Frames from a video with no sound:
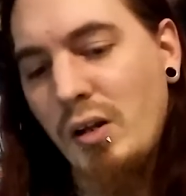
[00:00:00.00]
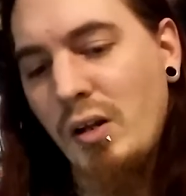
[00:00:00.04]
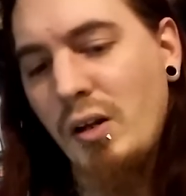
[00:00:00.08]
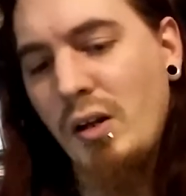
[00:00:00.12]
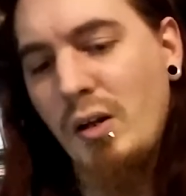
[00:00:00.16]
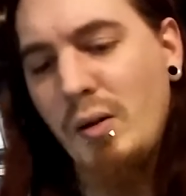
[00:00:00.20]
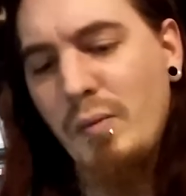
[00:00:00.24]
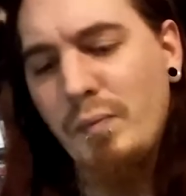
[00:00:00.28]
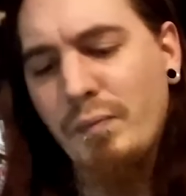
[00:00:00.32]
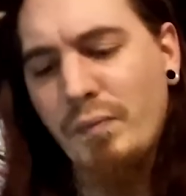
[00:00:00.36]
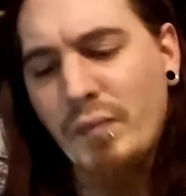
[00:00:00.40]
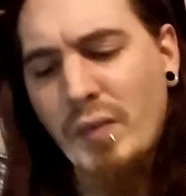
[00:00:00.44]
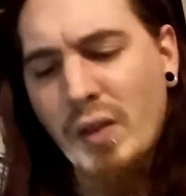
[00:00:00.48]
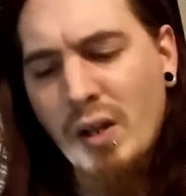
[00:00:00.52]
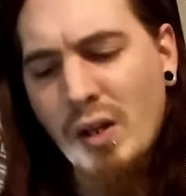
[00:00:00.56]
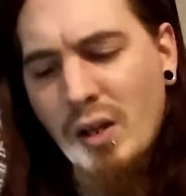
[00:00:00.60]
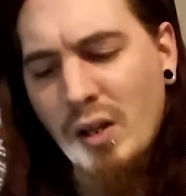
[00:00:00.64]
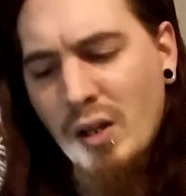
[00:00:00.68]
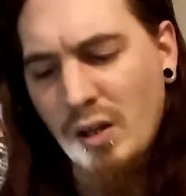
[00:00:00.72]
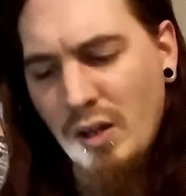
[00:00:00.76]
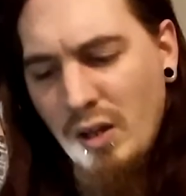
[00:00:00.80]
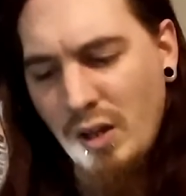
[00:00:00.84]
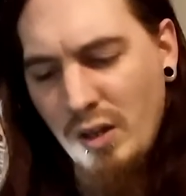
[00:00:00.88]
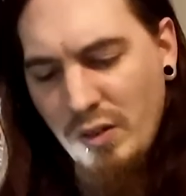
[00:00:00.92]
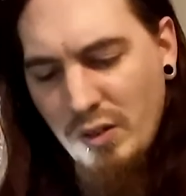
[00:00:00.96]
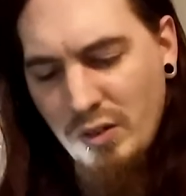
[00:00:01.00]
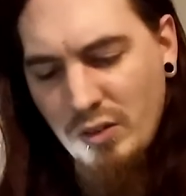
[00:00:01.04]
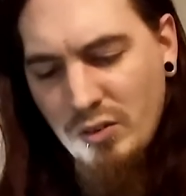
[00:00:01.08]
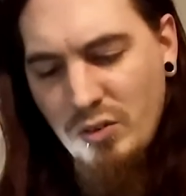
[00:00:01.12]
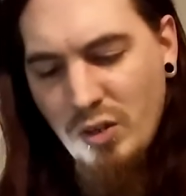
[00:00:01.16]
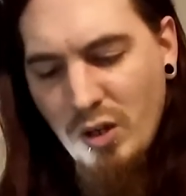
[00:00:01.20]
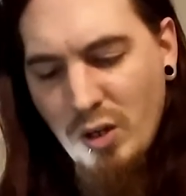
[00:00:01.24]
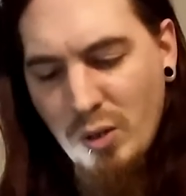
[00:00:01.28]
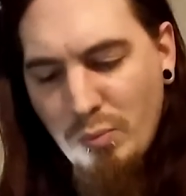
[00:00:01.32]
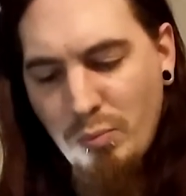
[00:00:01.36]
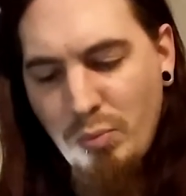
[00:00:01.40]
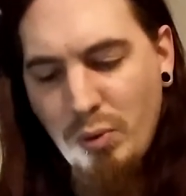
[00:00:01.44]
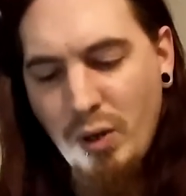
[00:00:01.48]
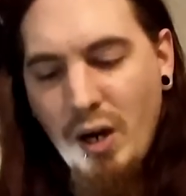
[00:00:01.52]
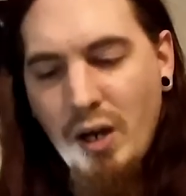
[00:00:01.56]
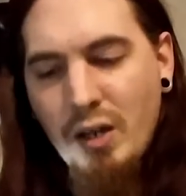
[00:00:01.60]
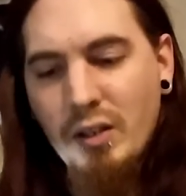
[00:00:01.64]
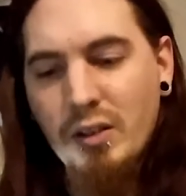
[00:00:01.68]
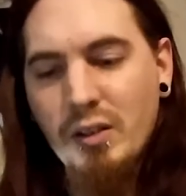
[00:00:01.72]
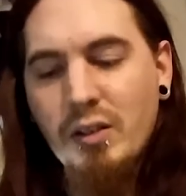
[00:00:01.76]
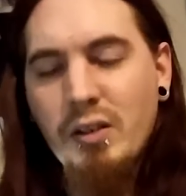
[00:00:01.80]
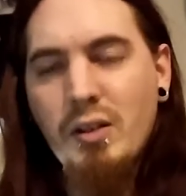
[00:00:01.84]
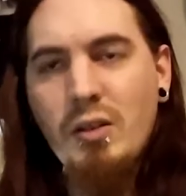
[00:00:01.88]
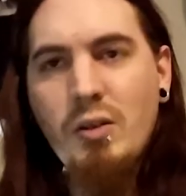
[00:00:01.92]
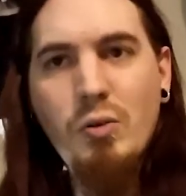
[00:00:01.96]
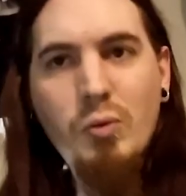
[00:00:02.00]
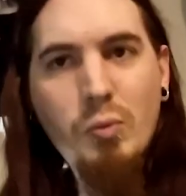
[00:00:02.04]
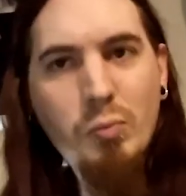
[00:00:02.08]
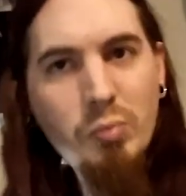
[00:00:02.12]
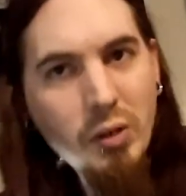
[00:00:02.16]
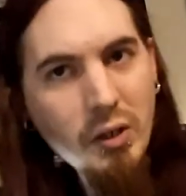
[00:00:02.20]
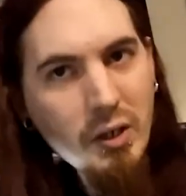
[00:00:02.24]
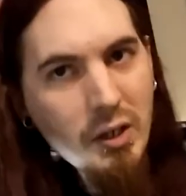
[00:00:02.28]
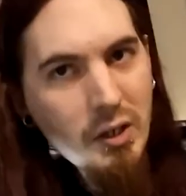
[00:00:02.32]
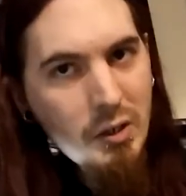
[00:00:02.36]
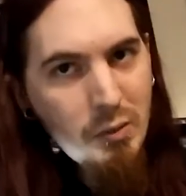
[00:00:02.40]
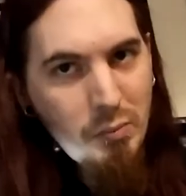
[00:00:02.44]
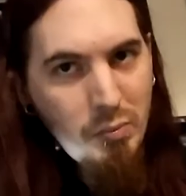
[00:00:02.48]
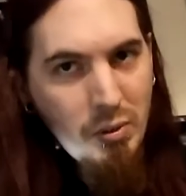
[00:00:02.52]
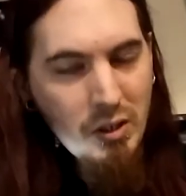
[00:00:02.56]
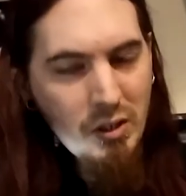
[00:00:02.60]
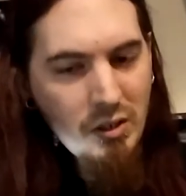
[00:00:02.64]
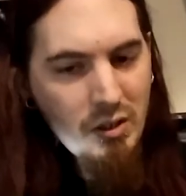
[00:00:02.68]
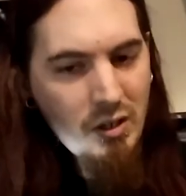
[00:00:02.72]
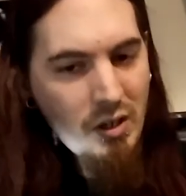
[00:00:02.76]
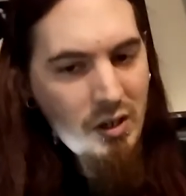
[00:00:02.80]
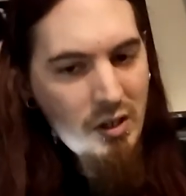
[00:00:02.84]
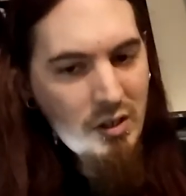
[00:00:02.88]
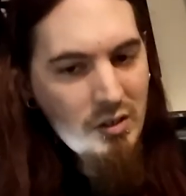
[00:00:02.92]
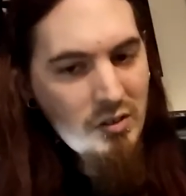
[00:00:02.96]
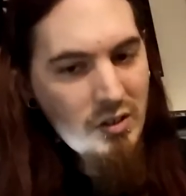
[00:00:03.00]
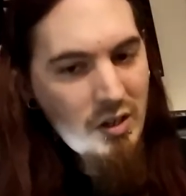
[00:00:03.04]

Um, I think Doug Bradley, who played Pinhead,